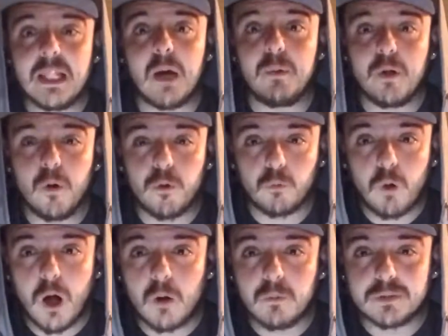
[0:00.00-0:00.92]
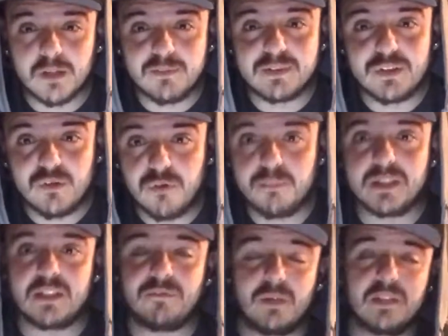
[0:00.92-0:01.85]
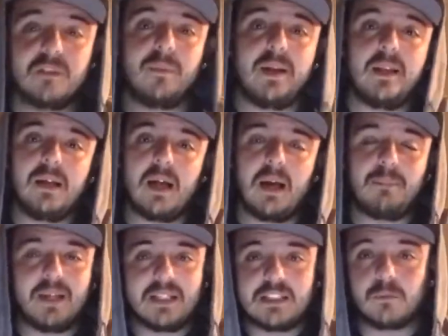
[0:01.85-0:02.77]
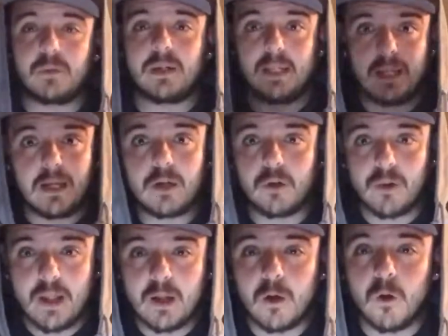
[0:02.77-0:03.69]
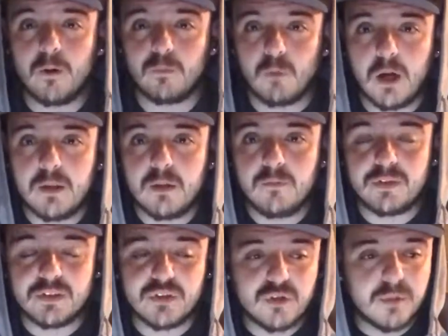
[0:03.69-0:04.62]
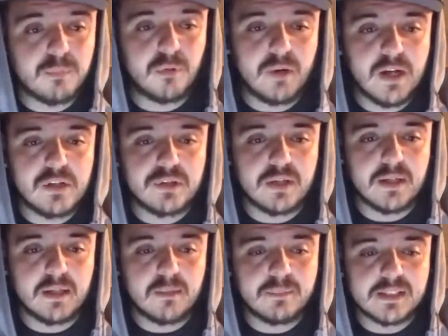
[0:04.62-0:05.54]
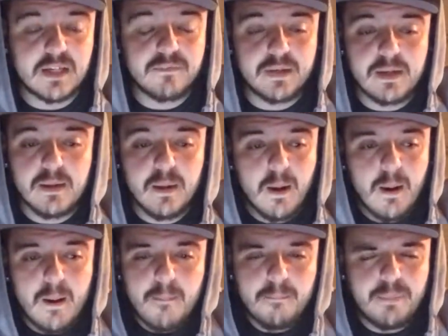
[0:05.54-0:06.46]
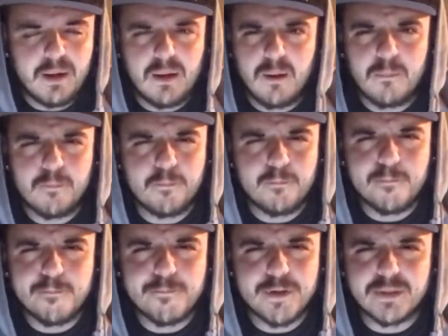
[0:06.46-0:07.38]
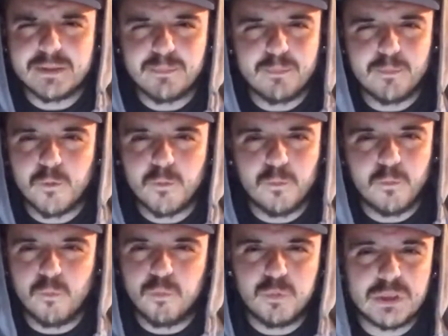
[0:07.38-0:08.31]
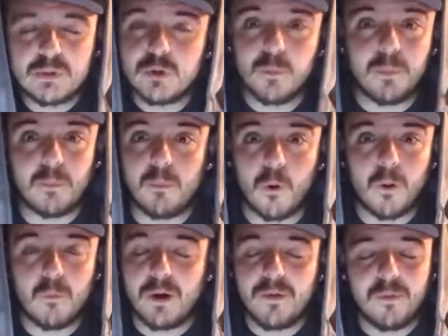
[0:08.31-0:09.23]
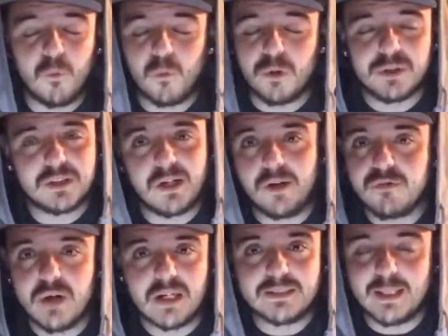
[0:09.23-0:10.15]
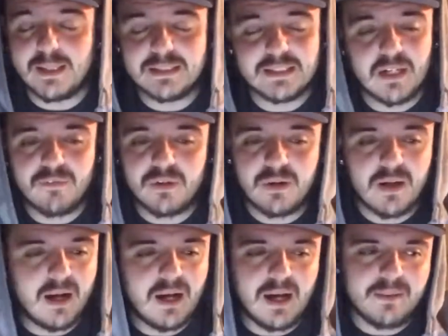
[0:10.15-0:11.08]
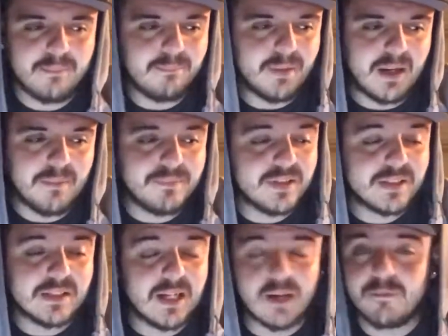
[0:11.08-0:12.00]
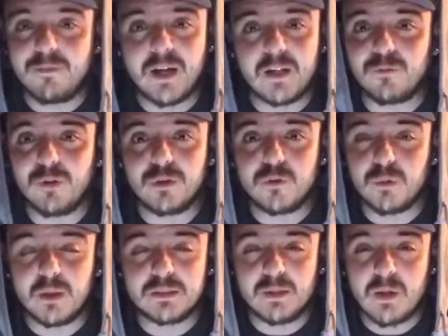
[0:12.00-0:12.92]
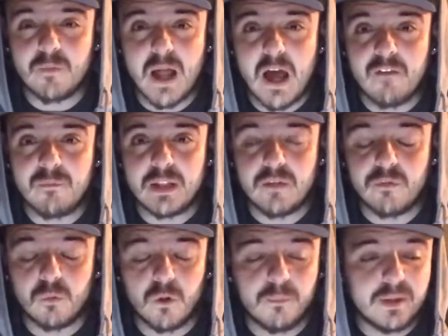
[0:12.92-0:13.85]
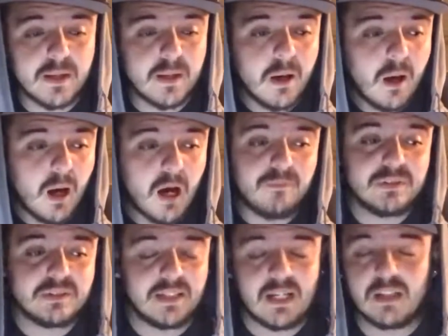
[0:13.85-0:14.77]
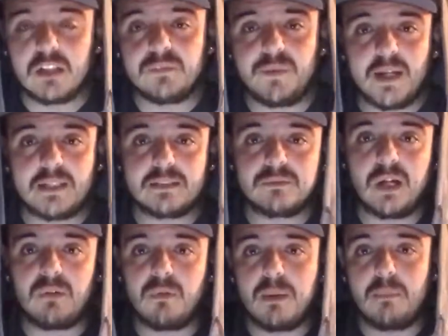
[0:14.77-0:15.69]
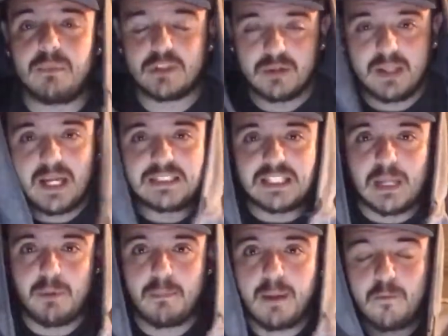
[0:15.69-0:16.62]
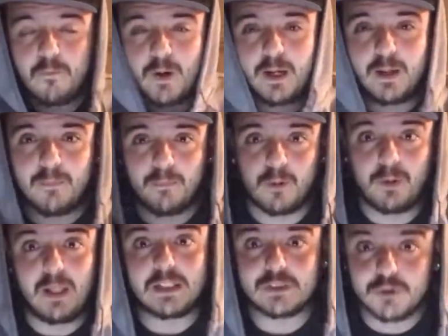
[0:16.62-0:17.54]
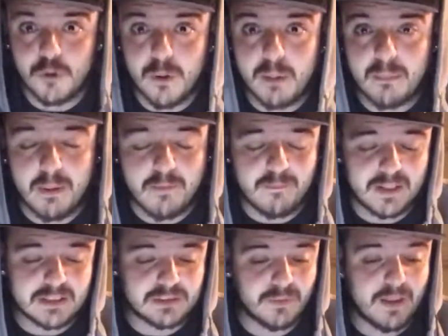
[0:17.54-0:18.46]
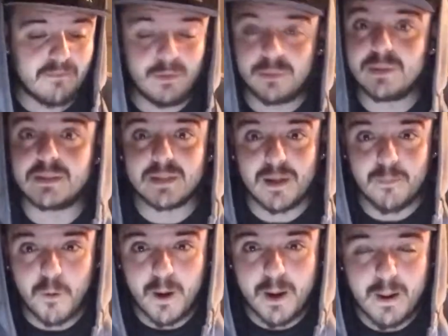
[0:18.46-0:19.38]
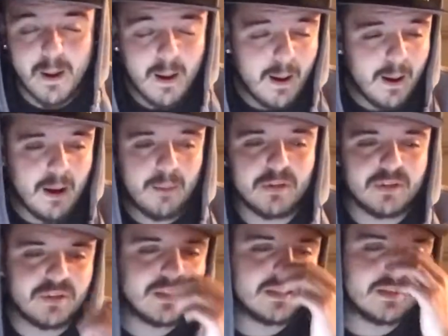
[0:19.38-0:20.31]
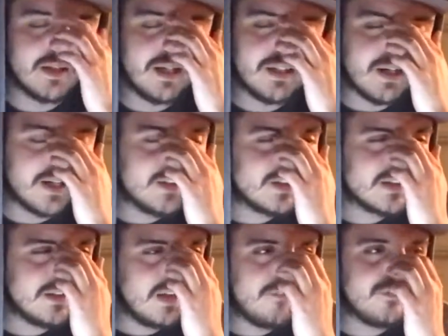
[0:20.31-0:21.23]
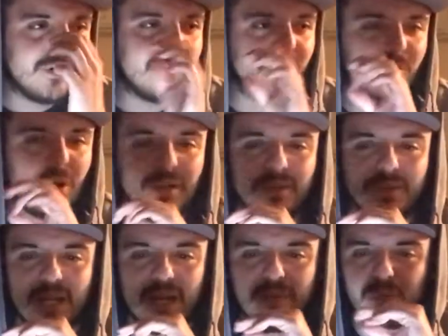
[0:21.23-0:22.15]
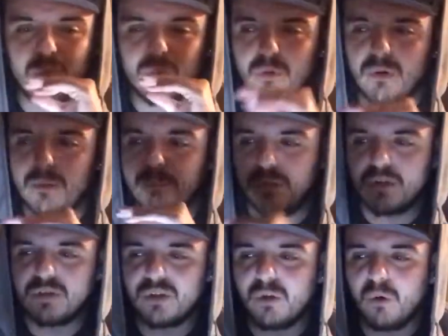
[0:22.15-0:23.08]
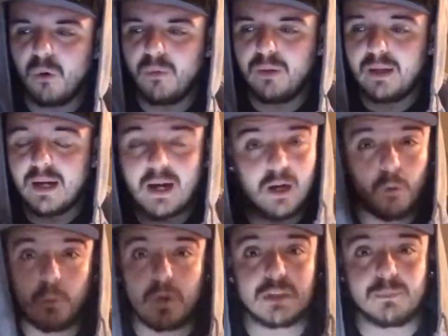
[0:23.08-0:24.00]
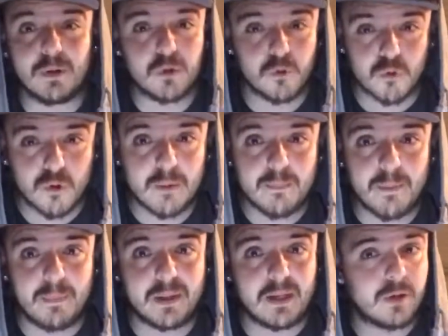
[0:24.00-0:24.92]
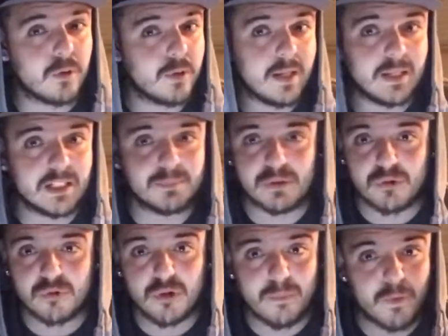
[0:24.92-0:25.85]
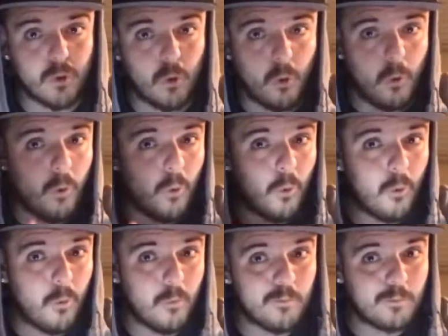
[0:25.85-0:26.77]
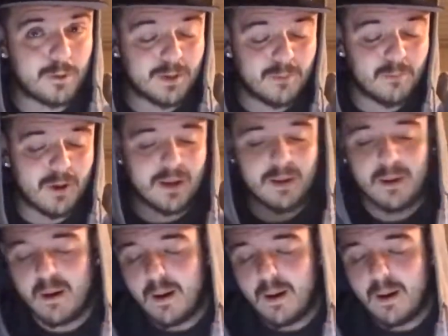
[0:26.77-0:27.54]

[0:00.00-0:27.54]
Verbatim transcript: now we know The Rock was obviously too busy for WrestleMania. I'm guessing we're going to get Kurt Angle and Ronda versus Triple H and um, Stephanie. But um, just... super boring. One of the worst contract signings ever. I, I, I'm just not a fan of Ronda Rousey. Never have been, never will be. Obviously, that Las Vegas crowd remembers her last M M A fight, or her last two M M A fights, so they felt the same way. Um, it's just, I, I just love during the Ronda thing how they were really pushing the whole, like, I don't want special treatment, but yet you're getting special treatment the whole freaking way.